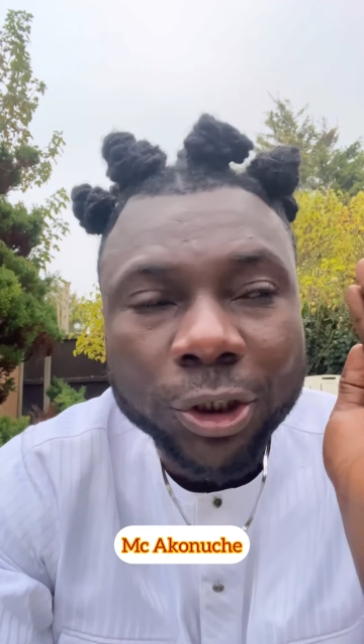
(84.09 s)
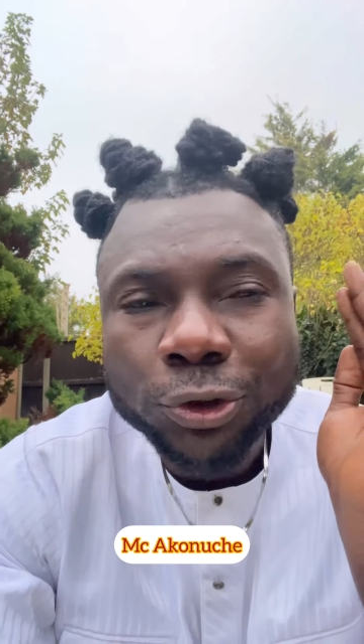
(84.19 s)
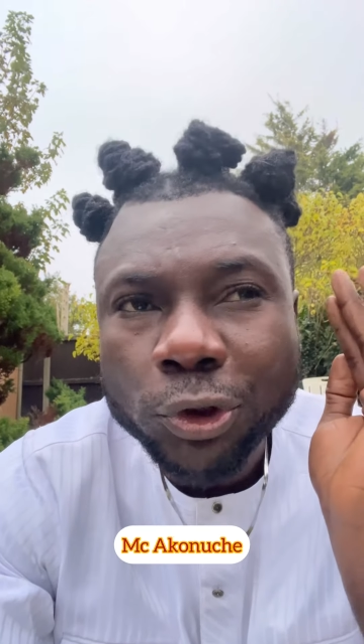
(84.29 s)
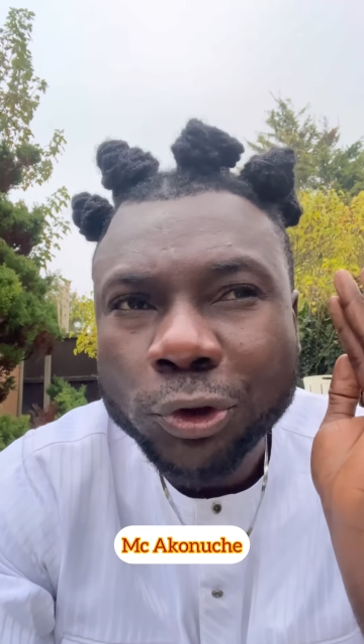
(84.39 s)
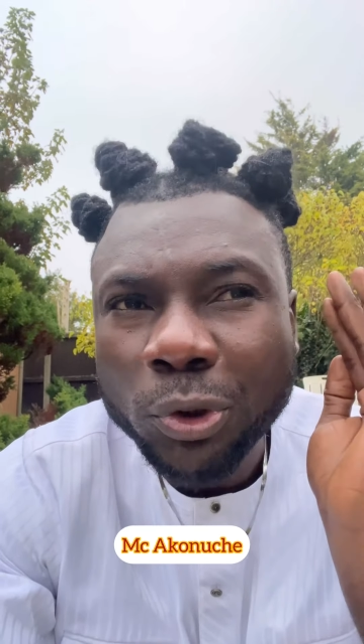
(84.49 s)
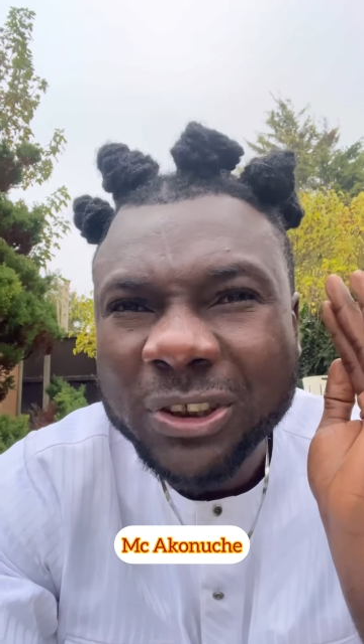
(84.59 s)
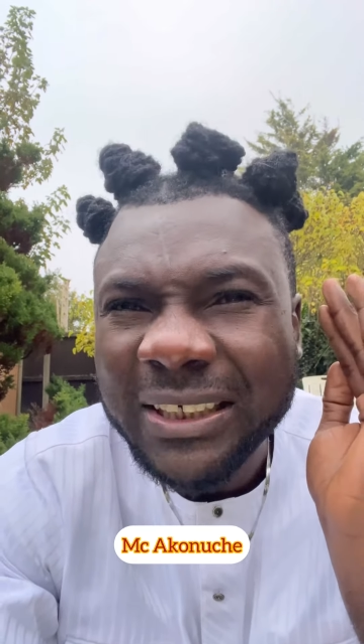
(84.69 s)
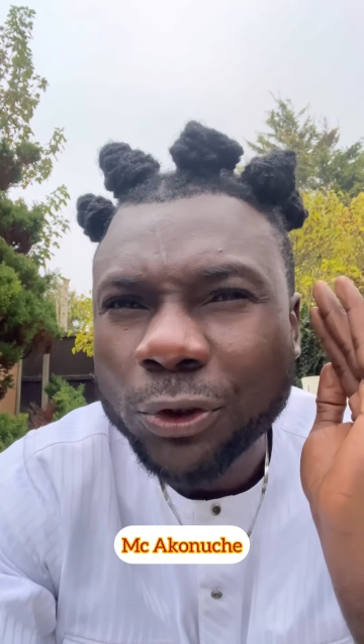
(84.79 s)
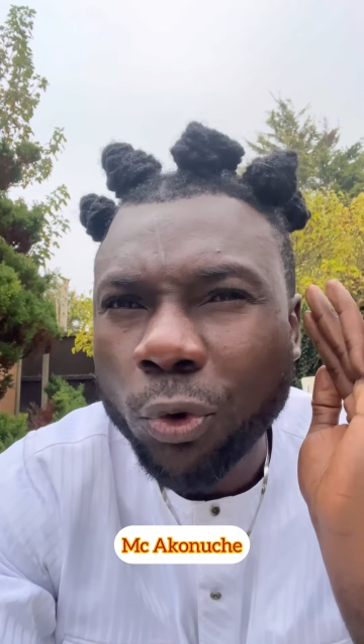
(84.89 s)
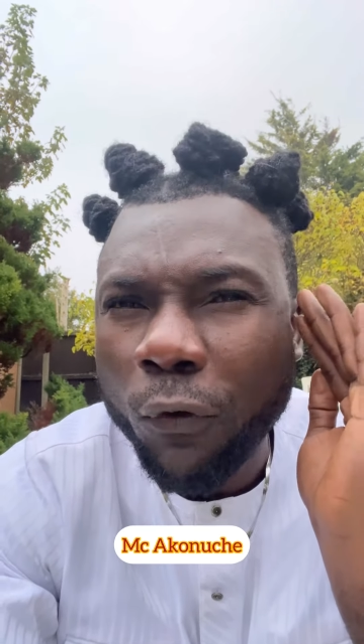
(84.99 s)
Just know say
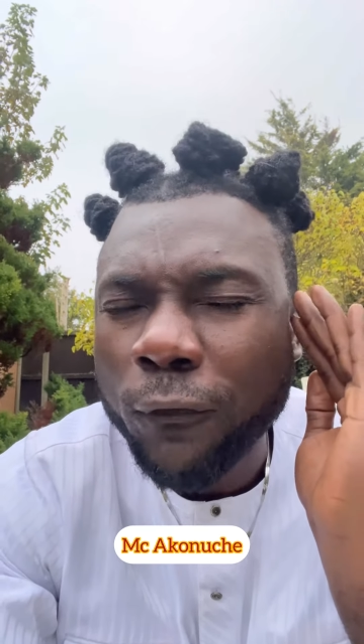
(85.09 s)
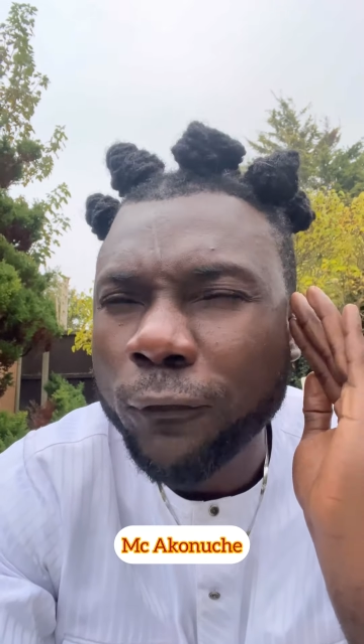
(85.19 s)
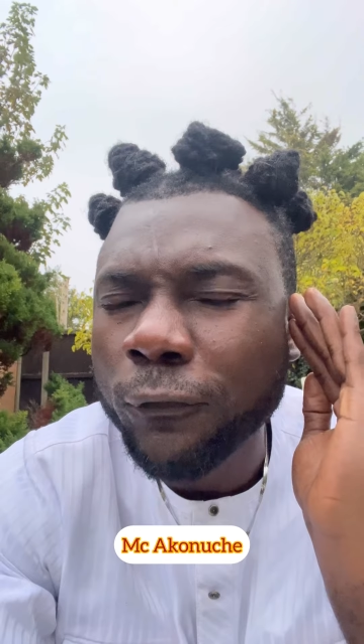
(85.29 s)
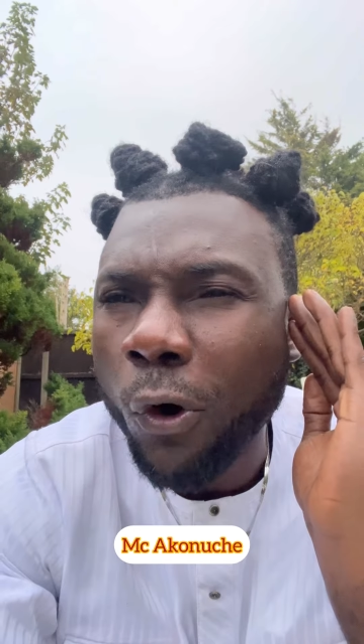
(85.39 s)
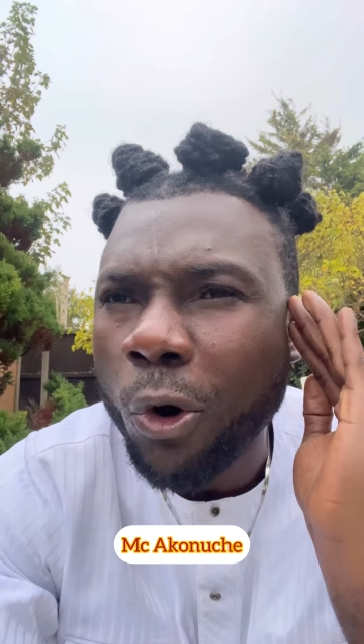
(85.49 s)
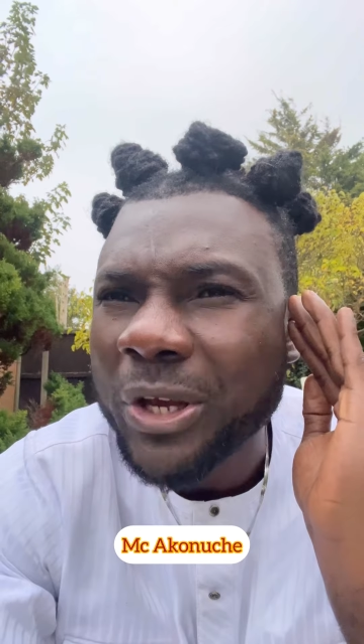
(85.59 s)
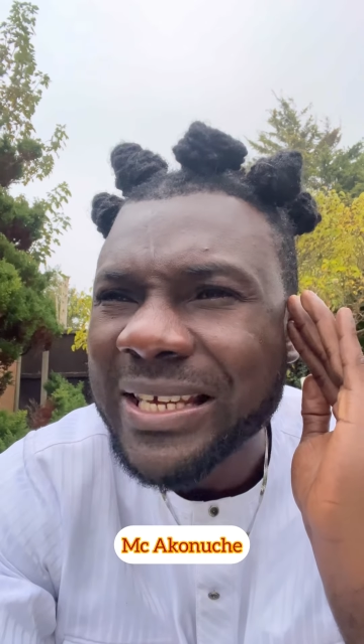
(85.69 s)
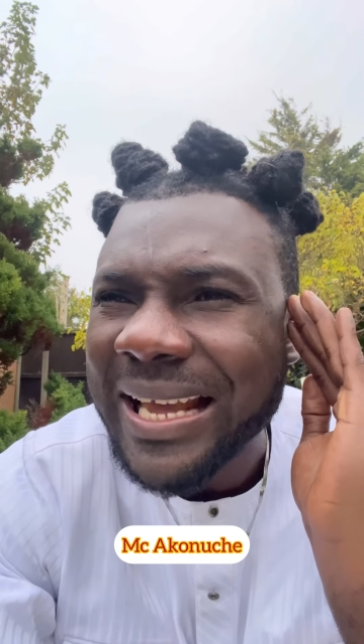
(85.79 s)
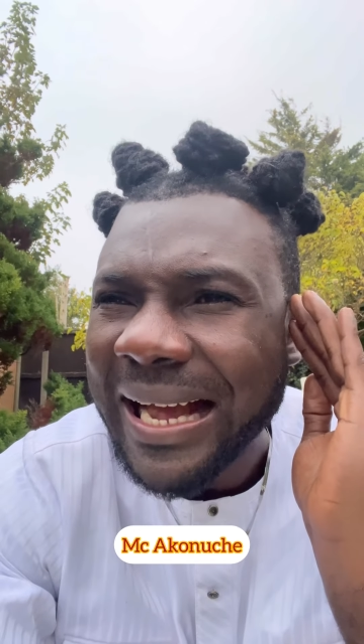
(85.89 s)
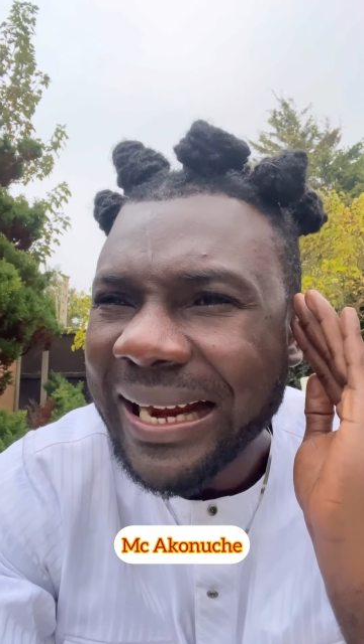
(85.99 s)
you go for
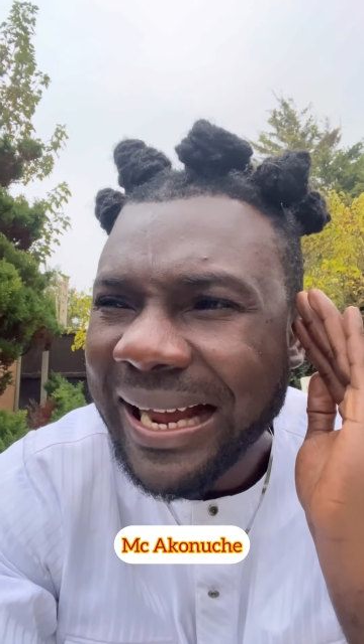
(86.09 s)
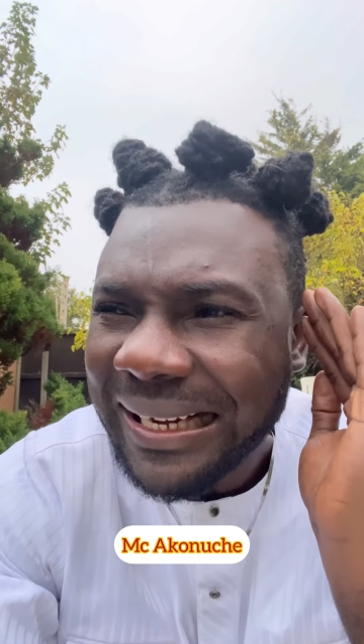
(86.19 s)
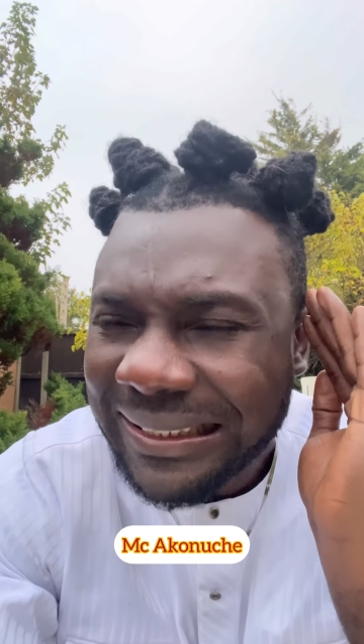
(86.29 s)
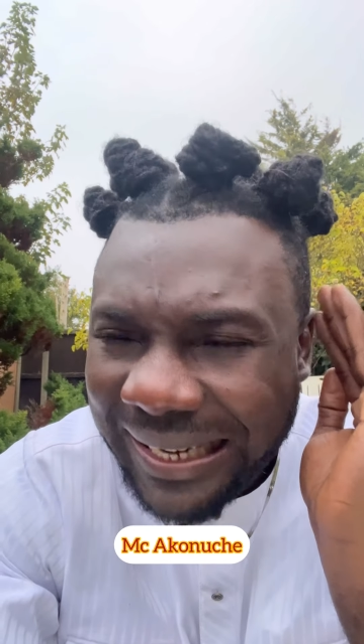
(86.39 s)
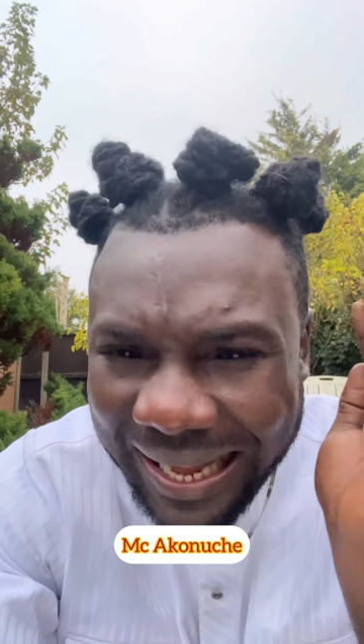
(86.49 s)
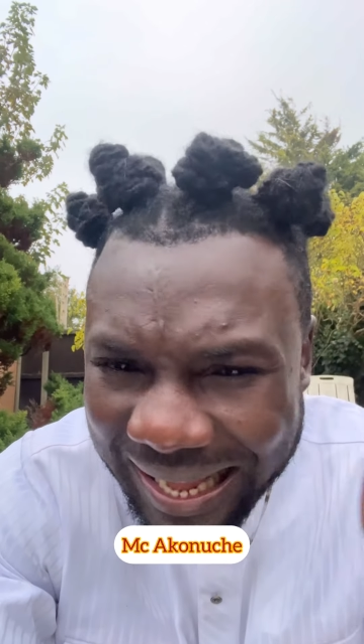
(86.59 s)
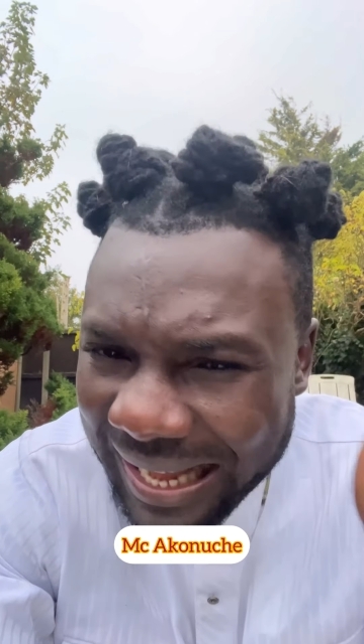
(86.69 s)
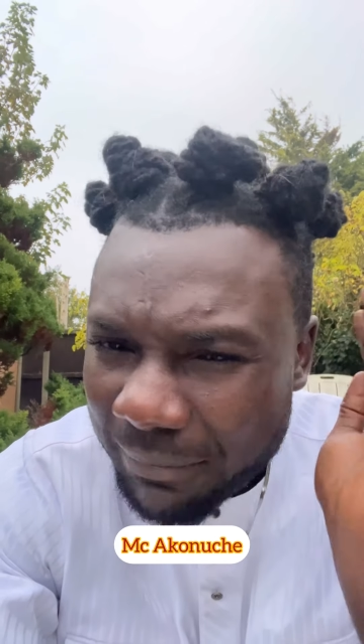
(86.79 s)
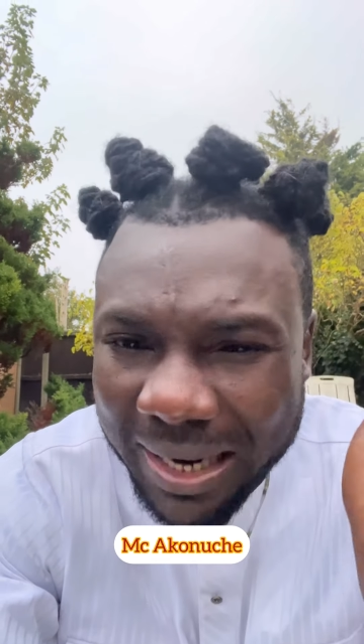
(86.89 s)
yakata